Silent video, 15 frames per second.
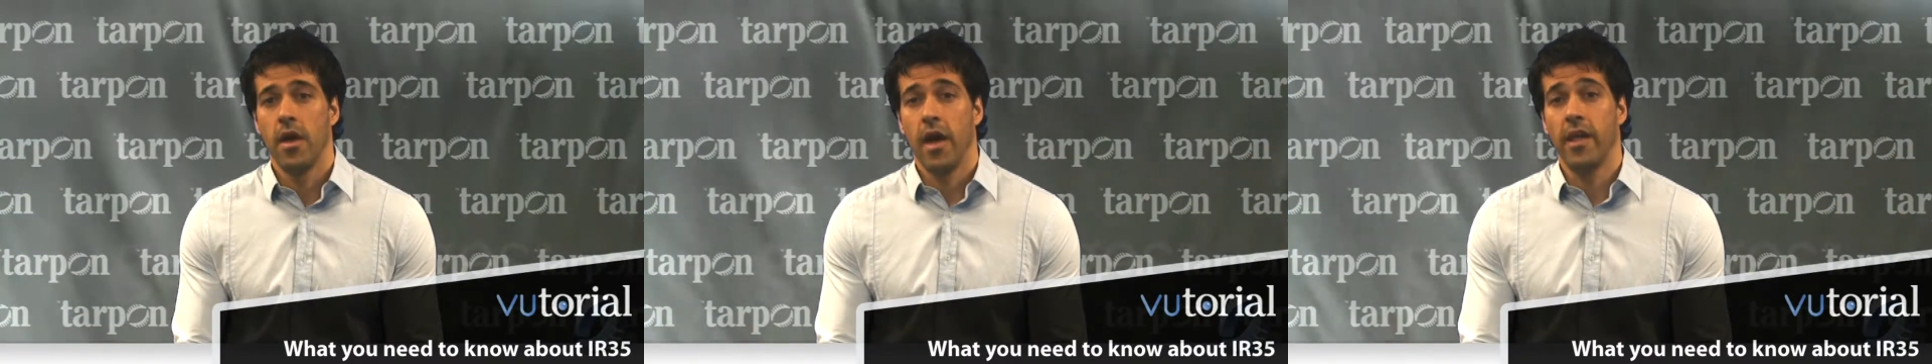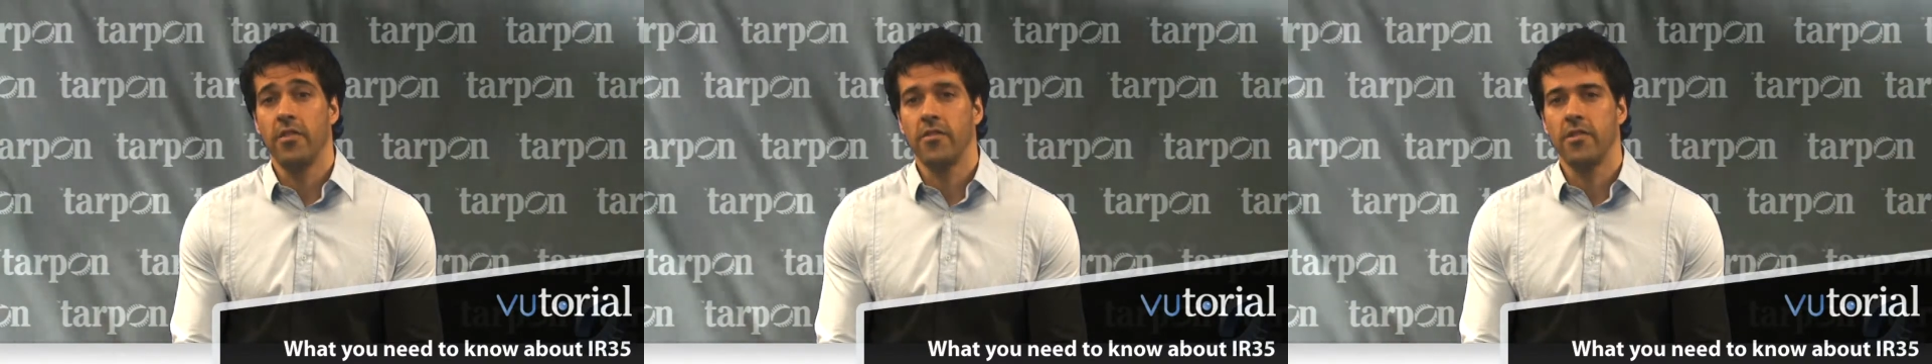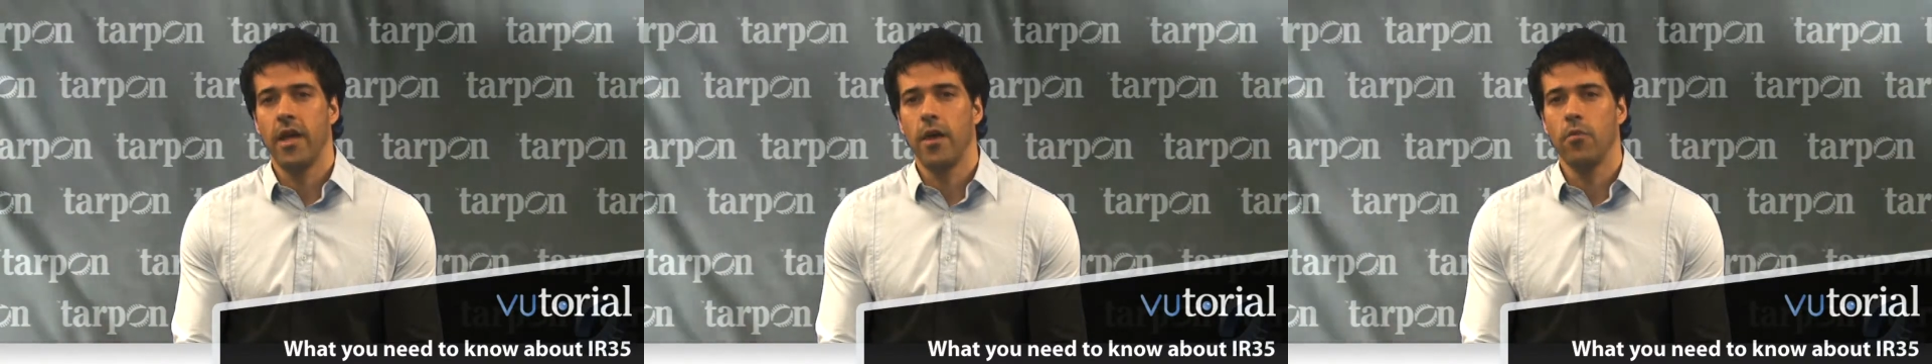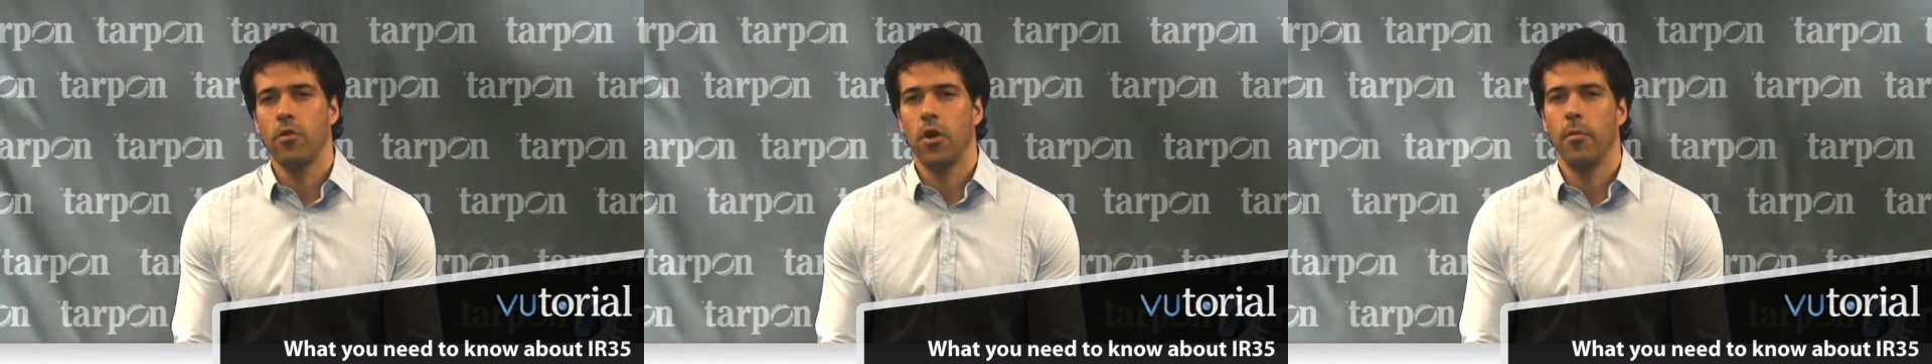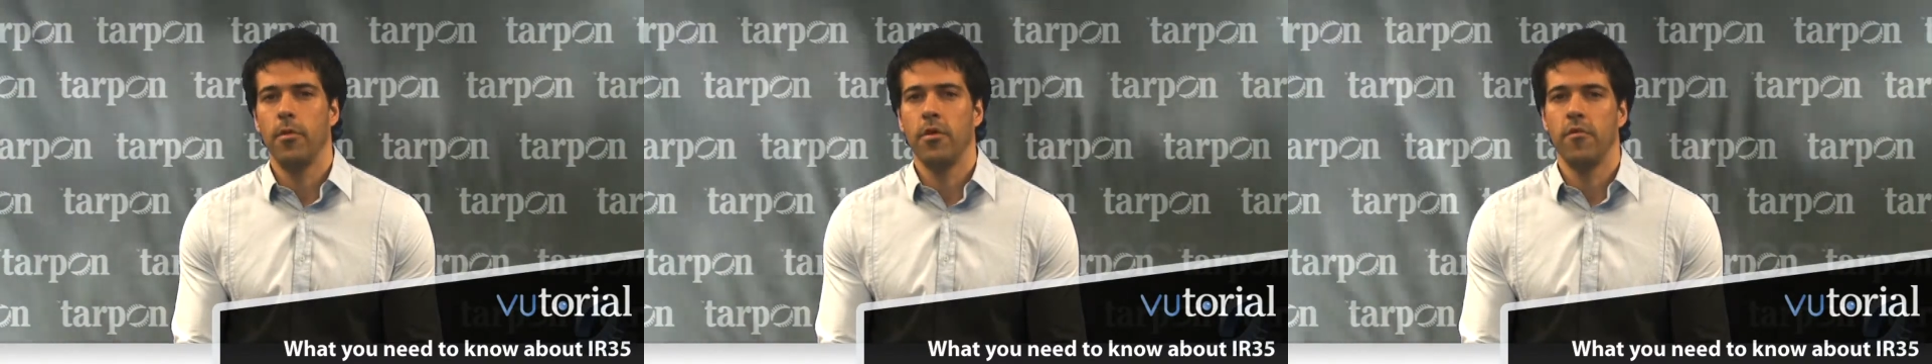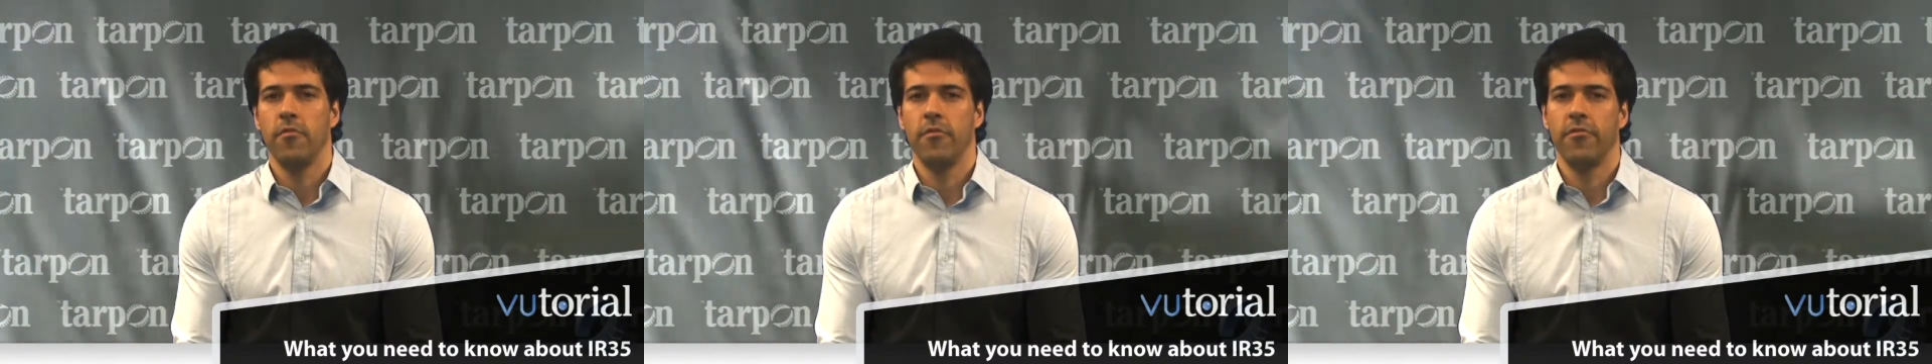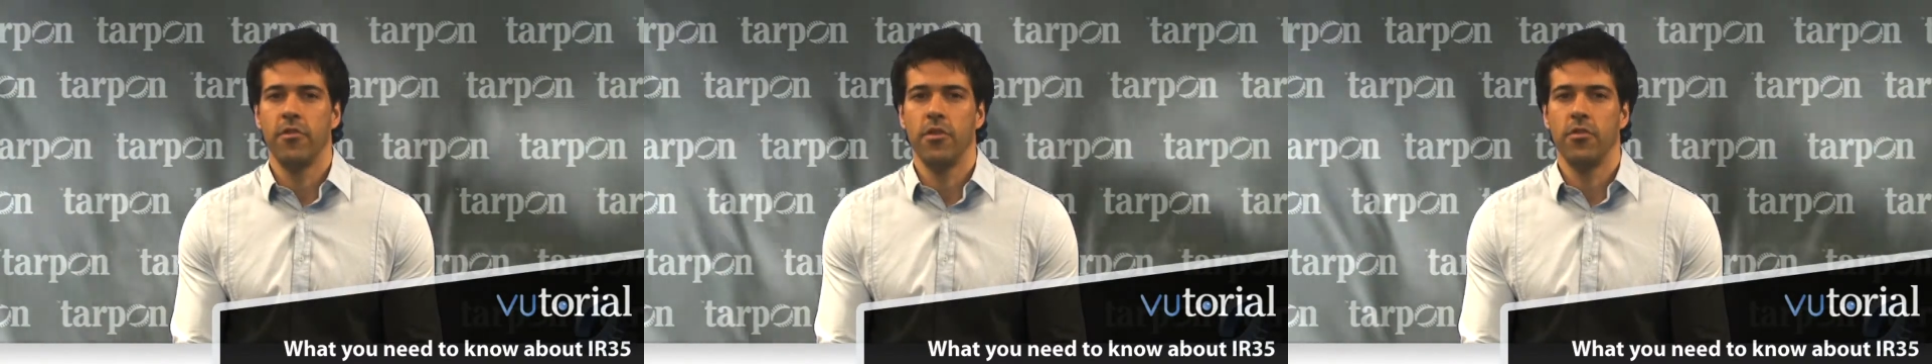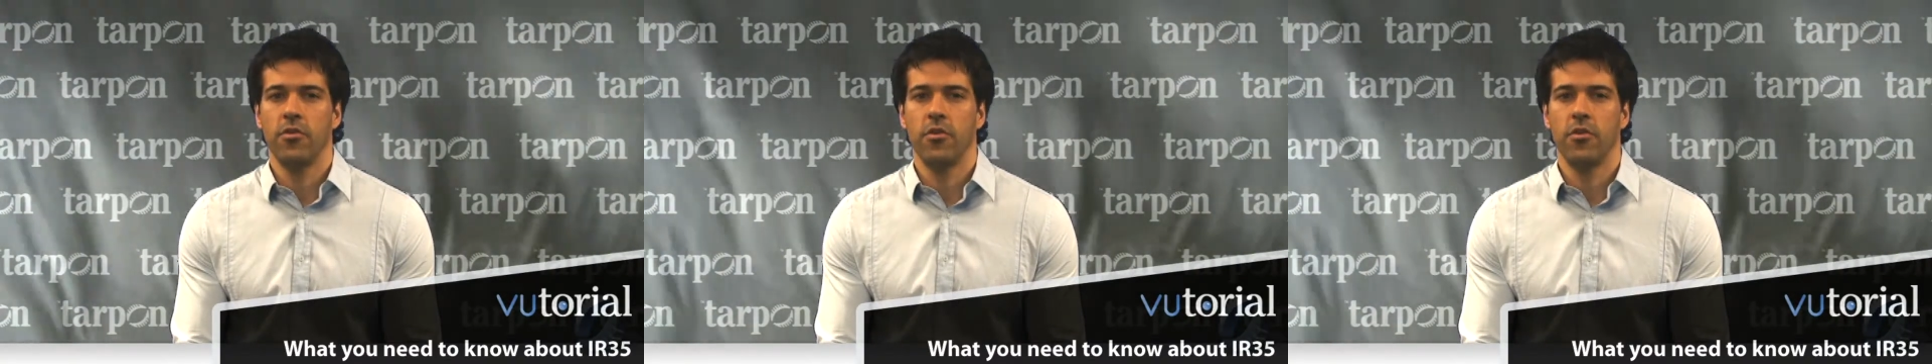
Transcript: hence now commonly referred